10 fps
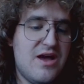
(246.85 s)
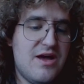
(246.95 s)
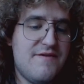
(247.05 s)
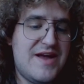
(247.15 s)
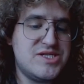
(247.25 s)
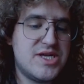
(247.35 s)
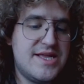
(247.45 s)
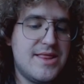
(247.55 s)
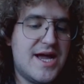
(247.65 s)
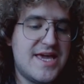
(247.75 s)
eventually
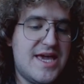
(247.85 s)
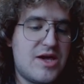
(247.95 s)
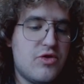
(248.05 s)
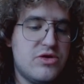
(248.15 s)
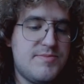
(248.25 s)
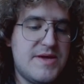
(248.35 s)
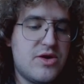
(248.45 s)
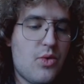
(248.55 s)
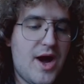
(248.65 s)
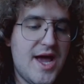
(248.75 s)
it could be
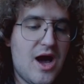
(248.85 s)
quite